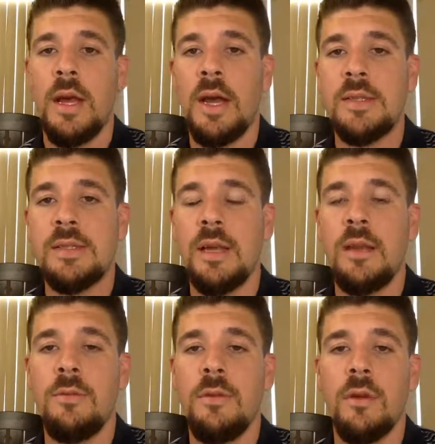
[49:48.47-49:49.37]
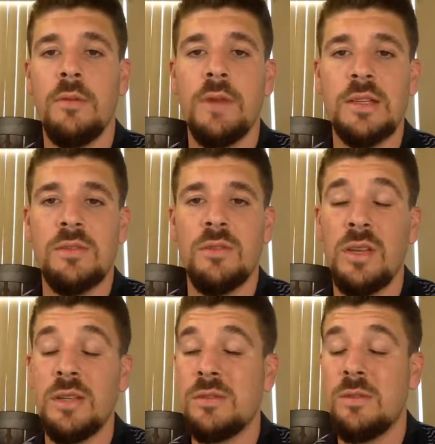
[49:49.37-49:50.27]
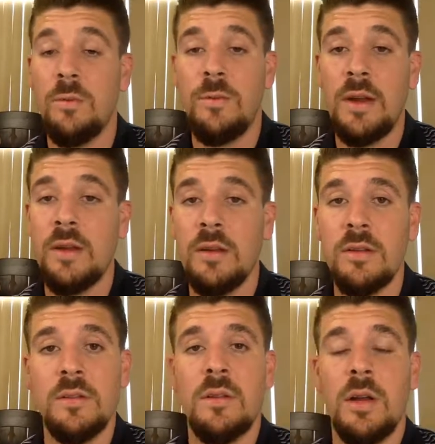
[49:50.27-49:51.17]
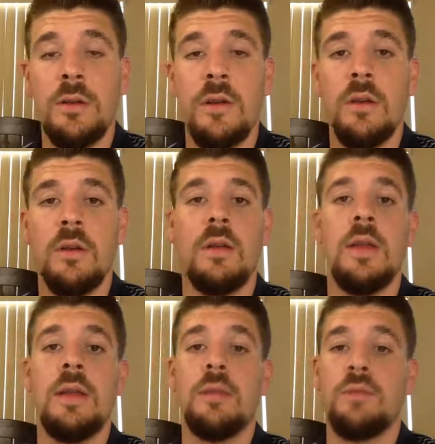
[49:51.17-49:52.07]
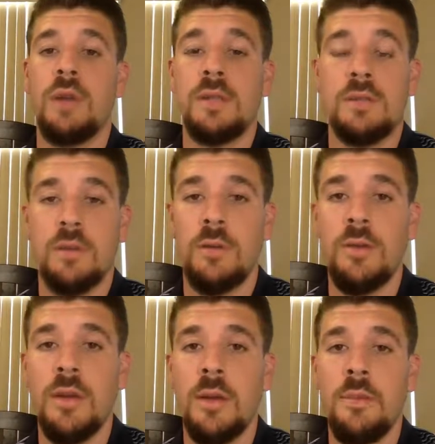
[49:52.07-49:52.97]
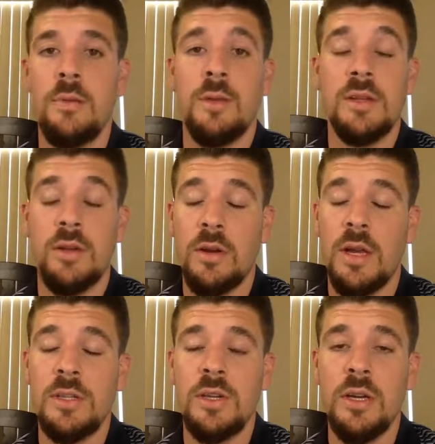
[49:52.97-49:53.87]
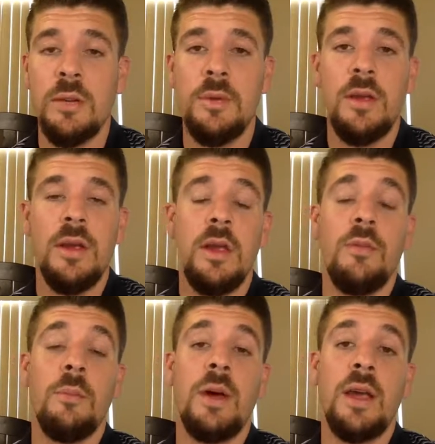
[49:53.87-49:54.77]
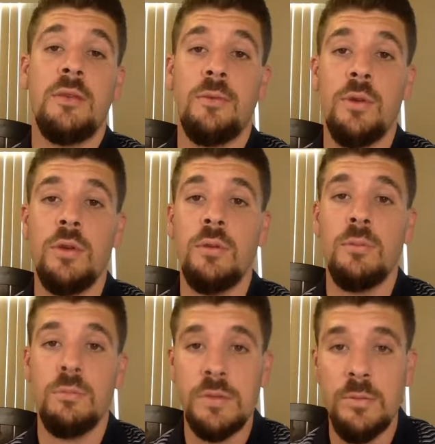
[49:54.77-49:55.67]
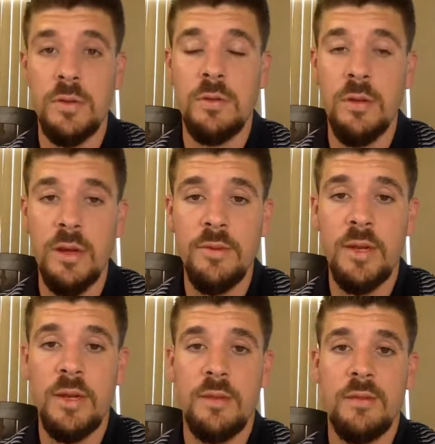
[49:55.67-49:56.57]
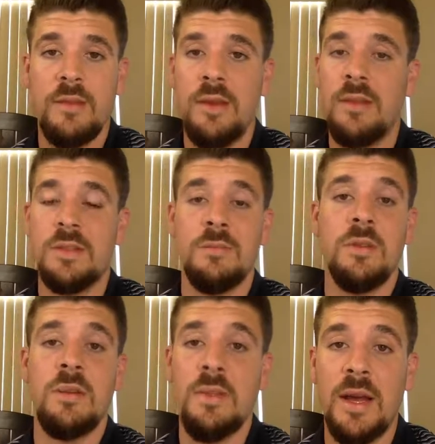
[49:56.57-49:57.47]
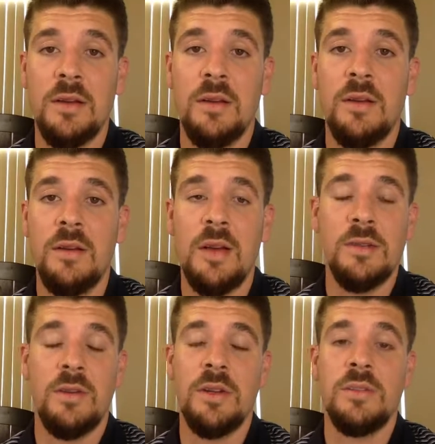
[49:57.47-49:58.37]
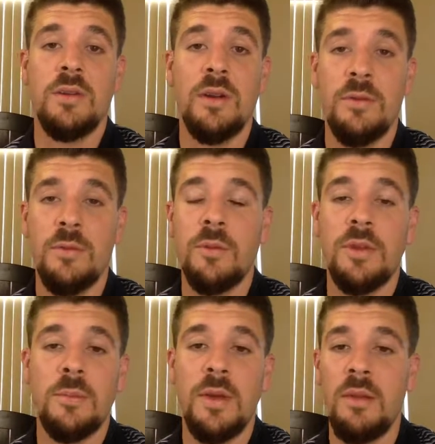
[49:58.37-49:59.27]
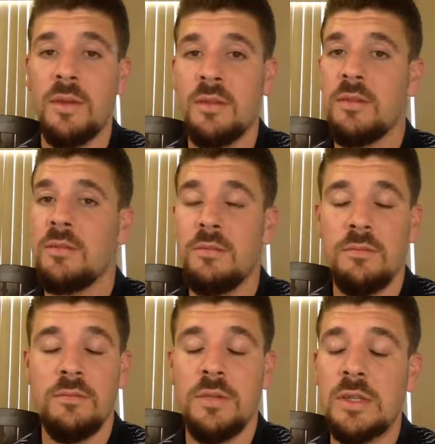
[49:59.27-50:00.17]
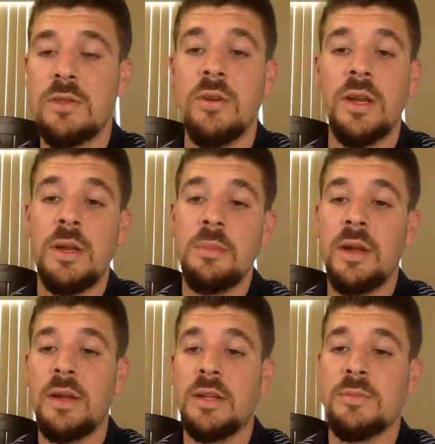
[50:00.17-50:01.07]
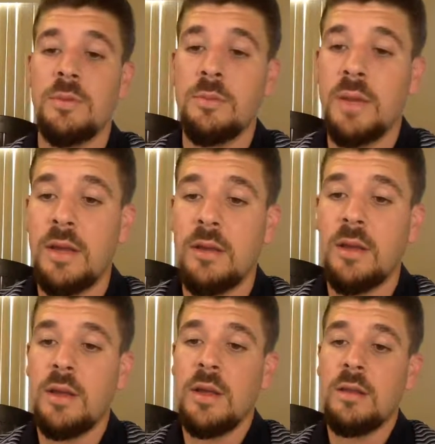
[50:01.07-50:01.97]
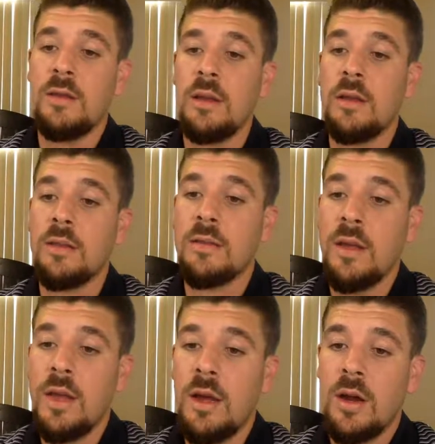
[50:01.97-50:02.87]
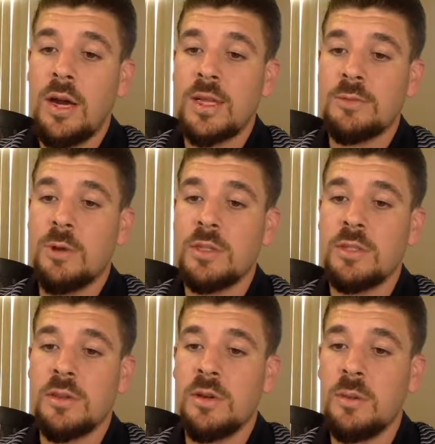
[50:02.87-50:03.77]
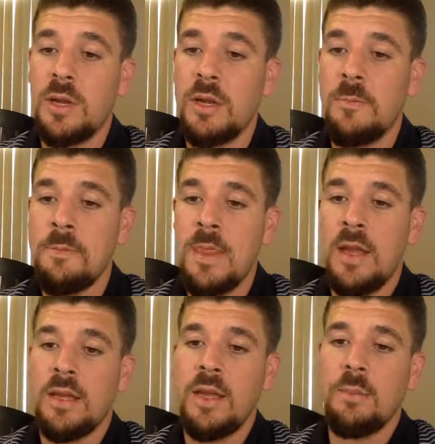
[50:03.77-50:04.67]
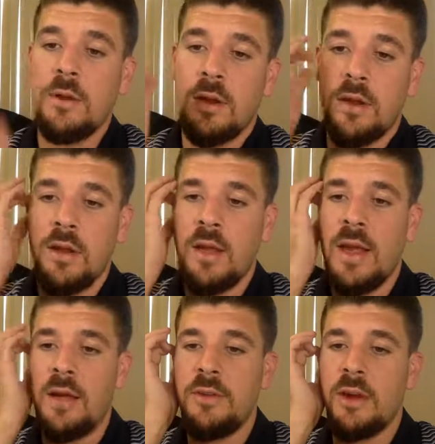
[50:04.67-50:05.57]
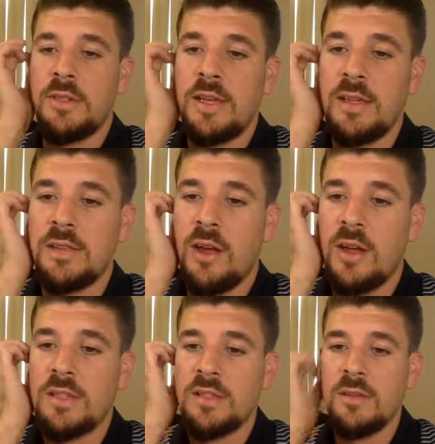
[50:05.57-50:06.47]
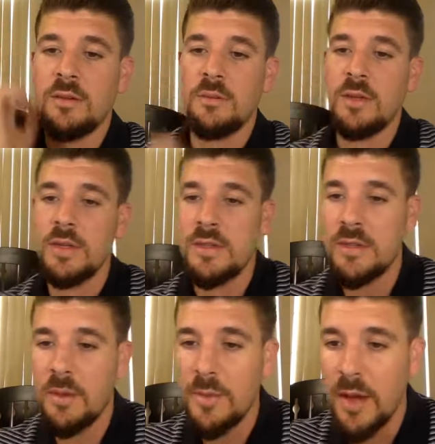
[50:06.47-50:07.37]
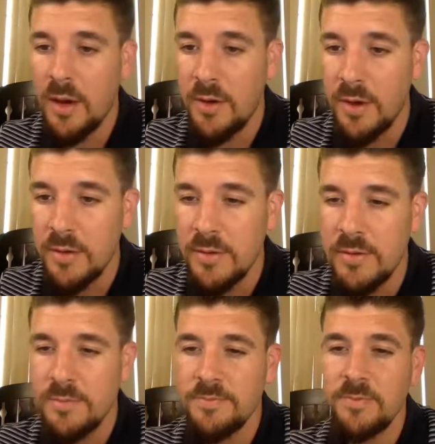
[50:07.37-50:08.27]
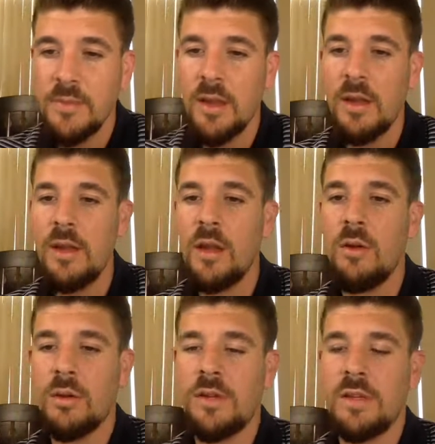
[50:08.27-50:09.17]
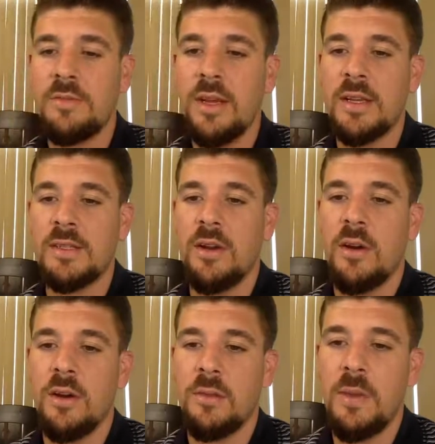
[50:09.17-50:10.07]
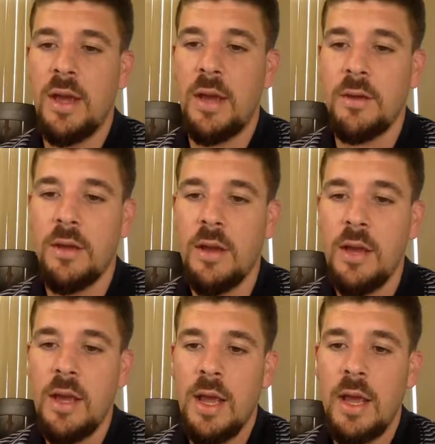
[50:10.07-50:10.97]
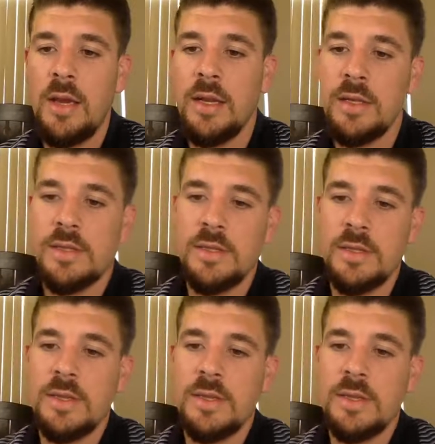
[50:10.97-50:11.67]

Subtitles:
I'd say if you're an investor, you can still find a good deal out here, and prices are going up and rents are catching up. If you're buying for you to live in it, it doesn't really matter. As long as you're comfortable with the payments, just go ahead and buy. That's what my take is. All right, last questions are coming in. Kimberly Javier says, awesome. Some areas, North Las Vegas, aren't bad. At least